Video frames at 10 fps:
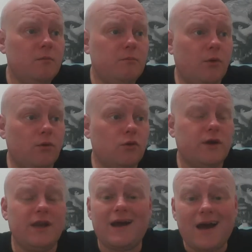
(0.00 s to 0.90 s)
But
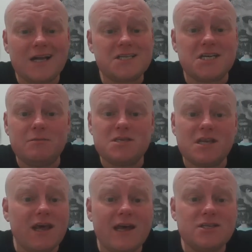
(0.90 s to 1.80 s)
looking at our team to
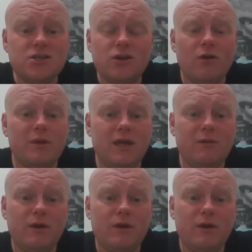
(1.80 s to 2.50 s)
theirs, you know what I mean?